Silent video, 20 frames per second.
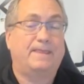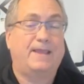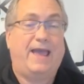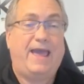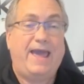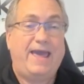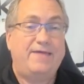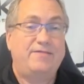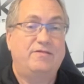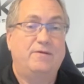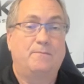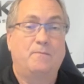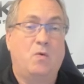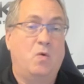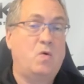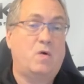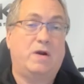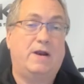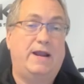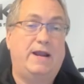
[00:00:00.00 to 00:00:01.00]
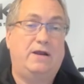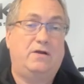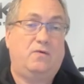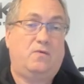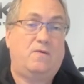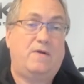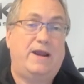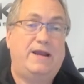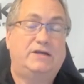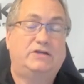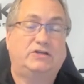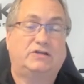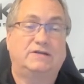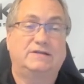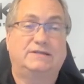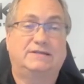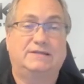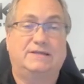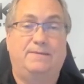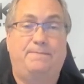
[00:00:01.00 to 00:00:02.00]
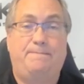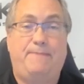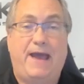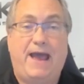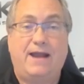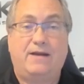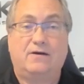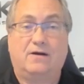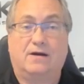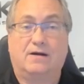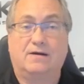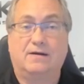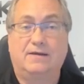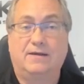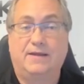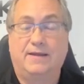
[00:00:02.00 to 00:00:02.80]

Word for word: hey, the more iterations, the better.